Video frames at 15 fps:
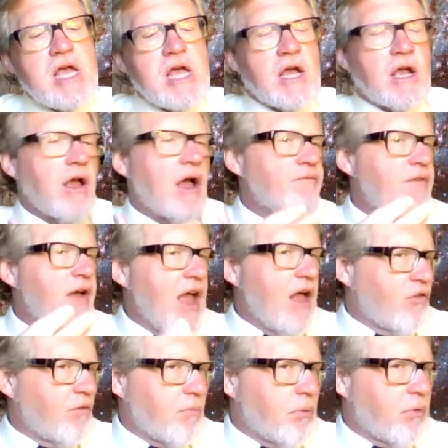
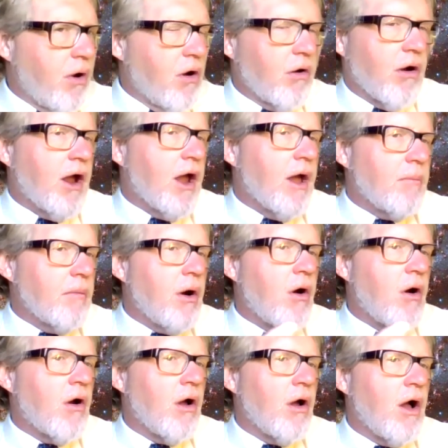advanced program
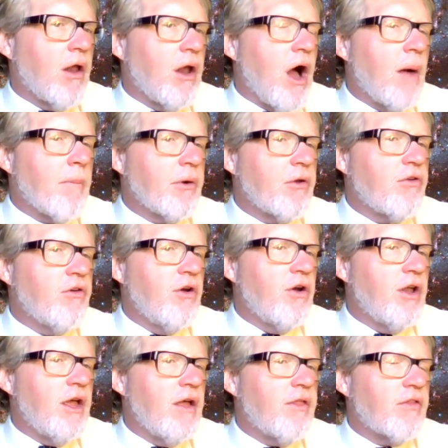or an
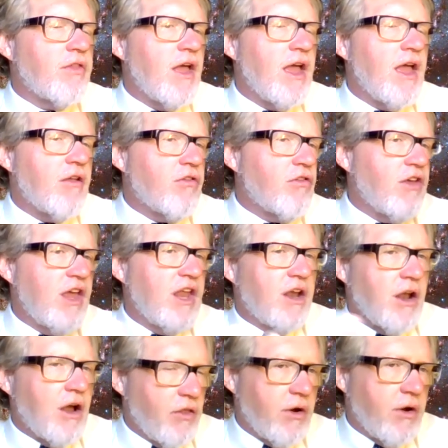opportunity that they had seen
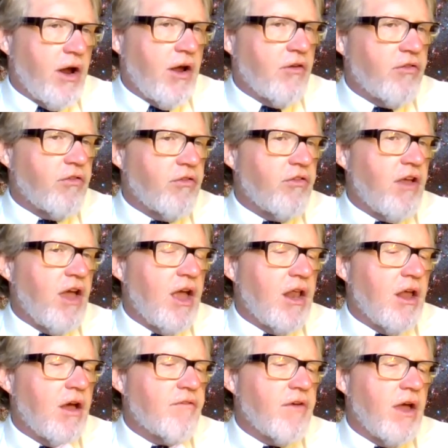in other areas of the
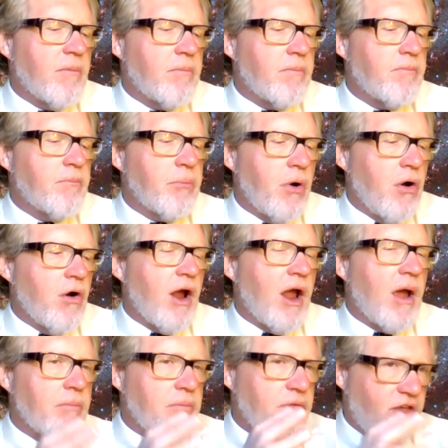state of a
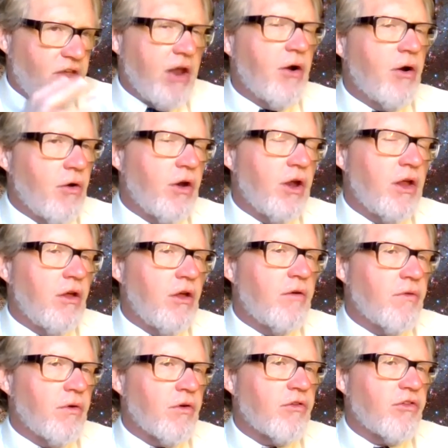program centered on a
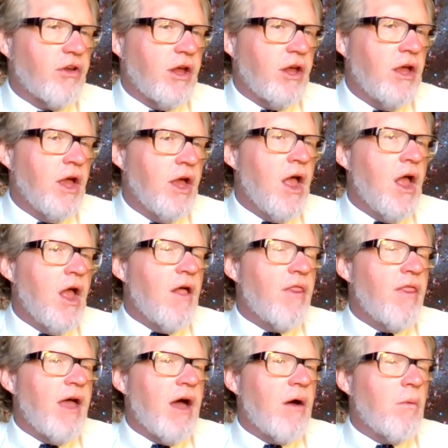university
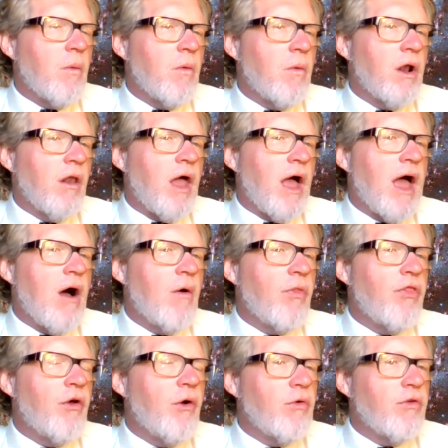that would
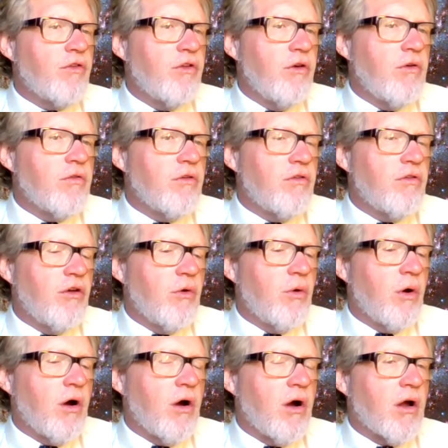allow those students
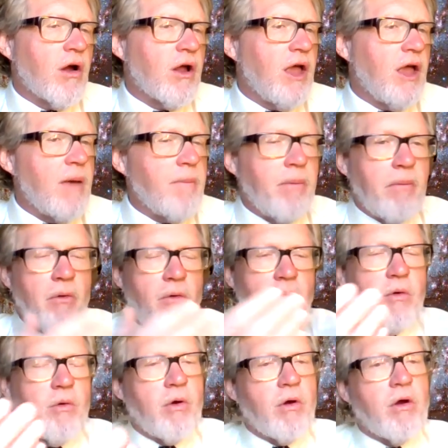who are
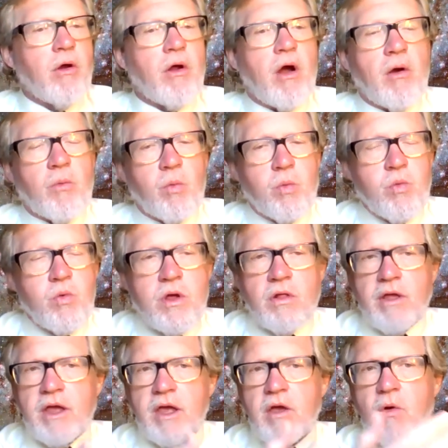capable, who are, are
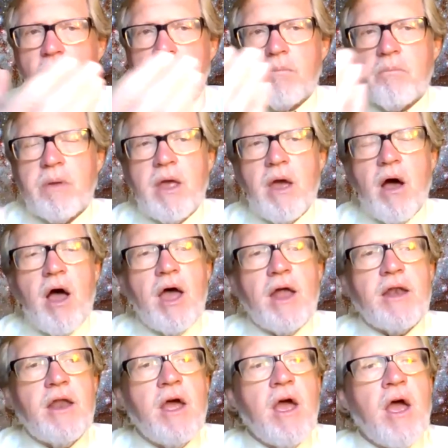really going
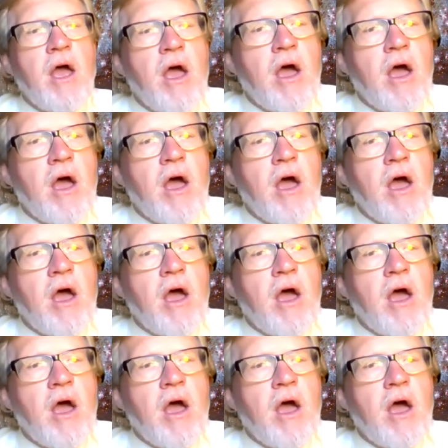beyond,